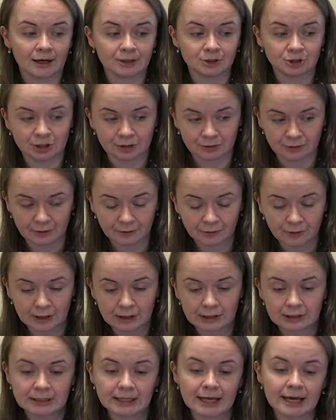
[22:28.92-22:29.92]

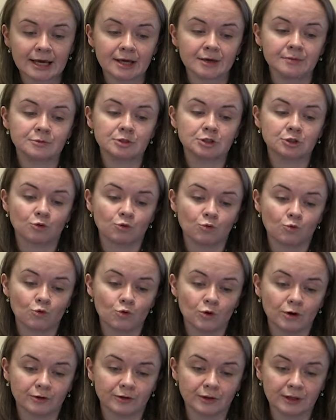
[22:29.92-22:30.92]
geographical names
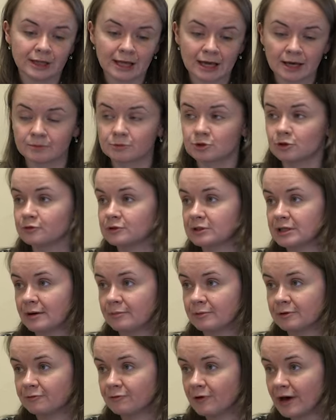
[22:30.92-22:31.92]
or the names of
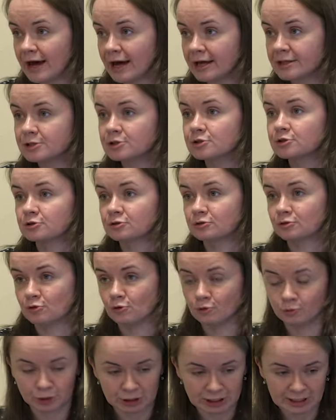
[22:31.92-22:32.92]
some events
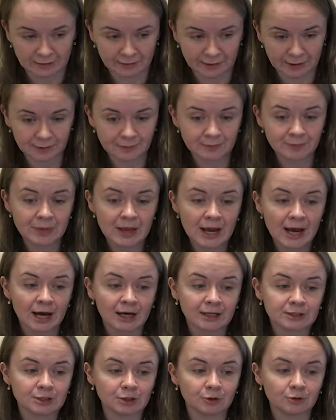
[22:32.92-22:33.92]
or whatever.
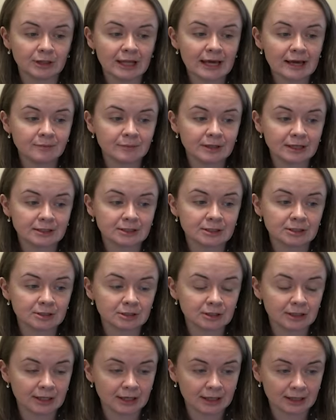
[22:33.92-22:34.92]
So named
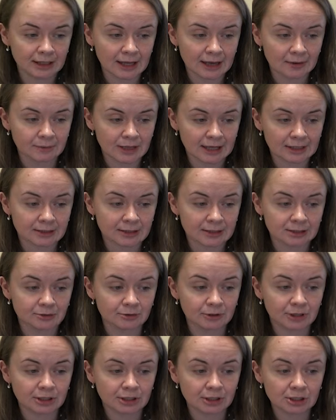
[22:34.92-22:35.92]
entity
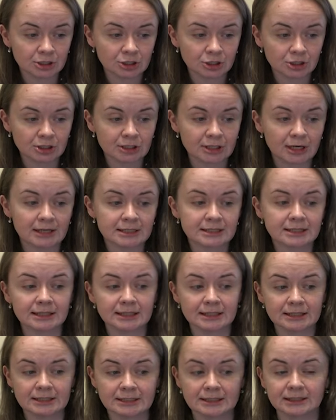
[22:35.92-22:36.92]
recognition task
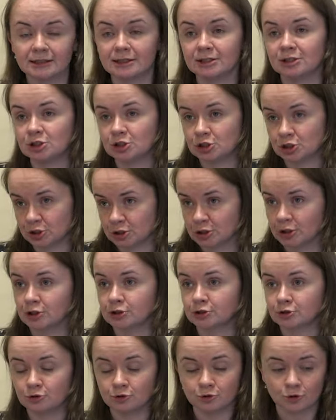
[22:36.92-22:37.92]
is
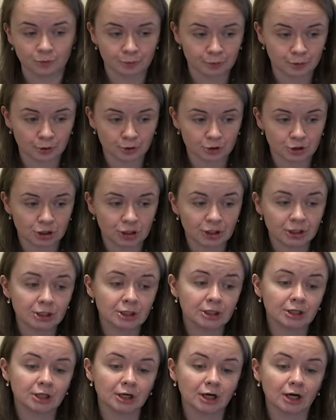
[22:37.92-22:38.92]
additional to your
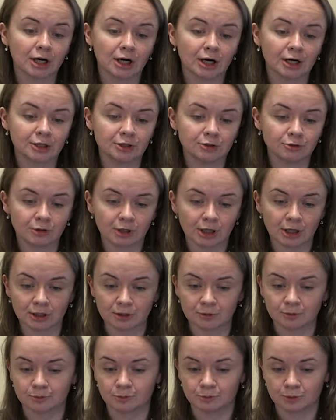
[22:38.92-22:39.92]
project. You
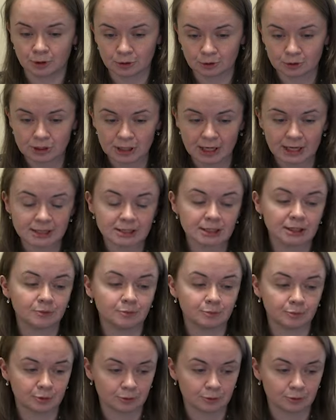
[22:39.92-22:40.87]
can process it,